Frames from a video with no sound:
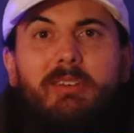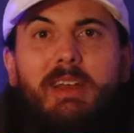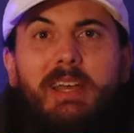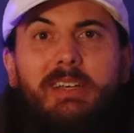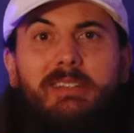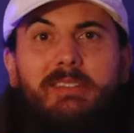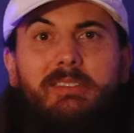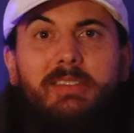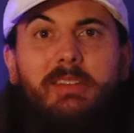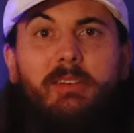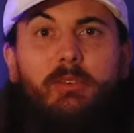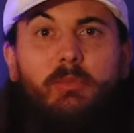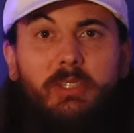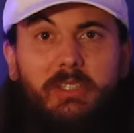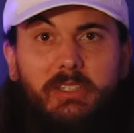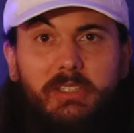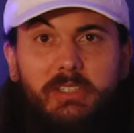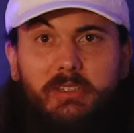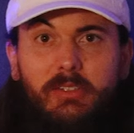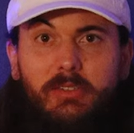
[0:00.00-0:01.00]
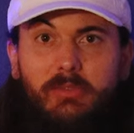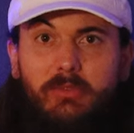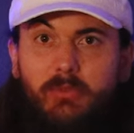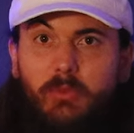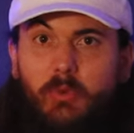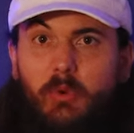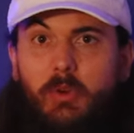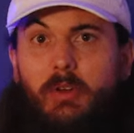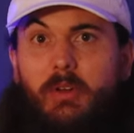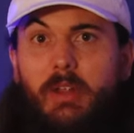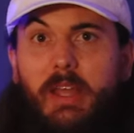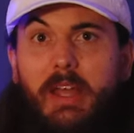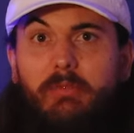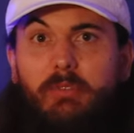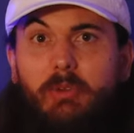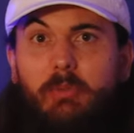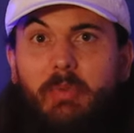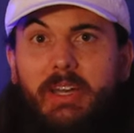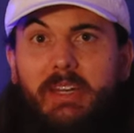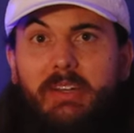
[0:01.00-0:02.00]
racks that are really good for
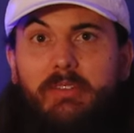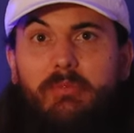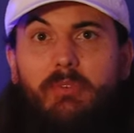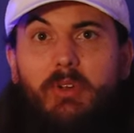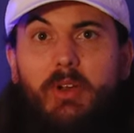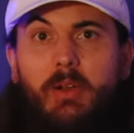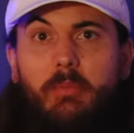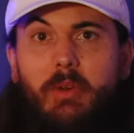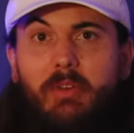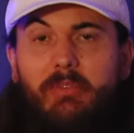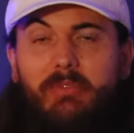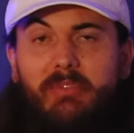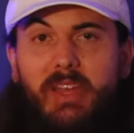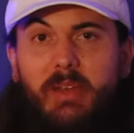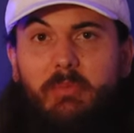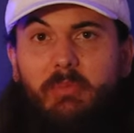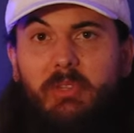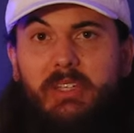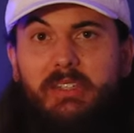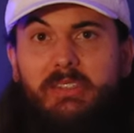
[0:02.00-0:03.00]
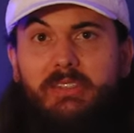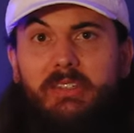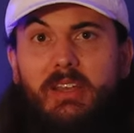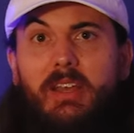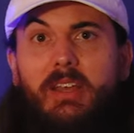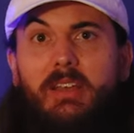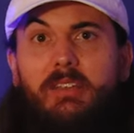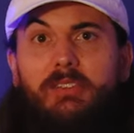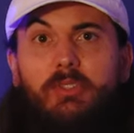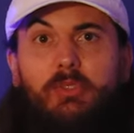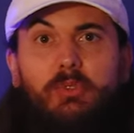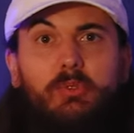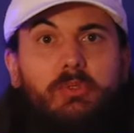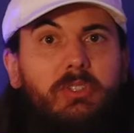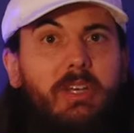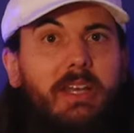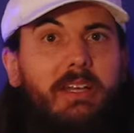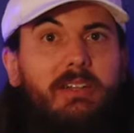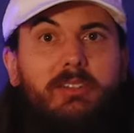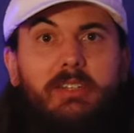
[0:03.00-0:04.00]
everybody from families to
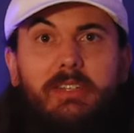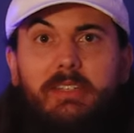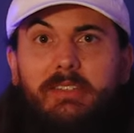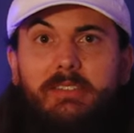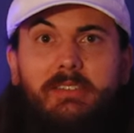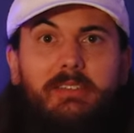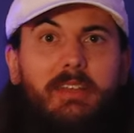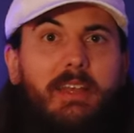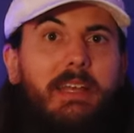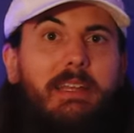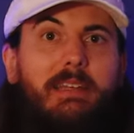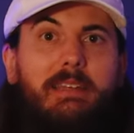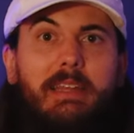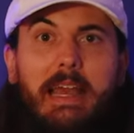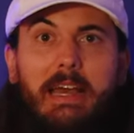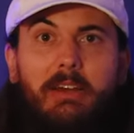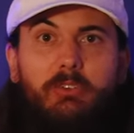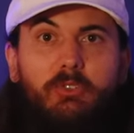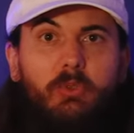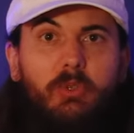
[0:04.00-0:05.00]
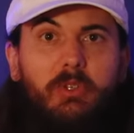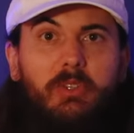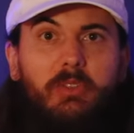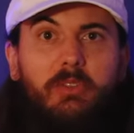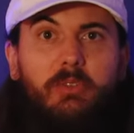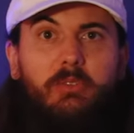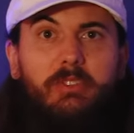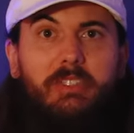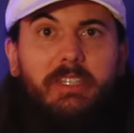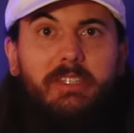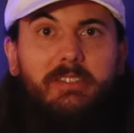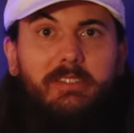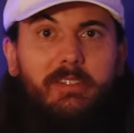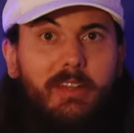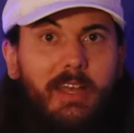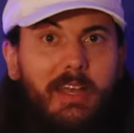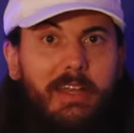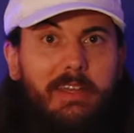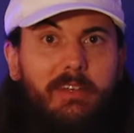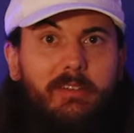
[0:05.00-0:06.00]
cyclists and outdoor enthusiasts
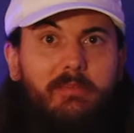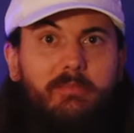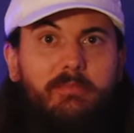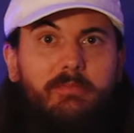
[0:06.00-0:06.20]
alike.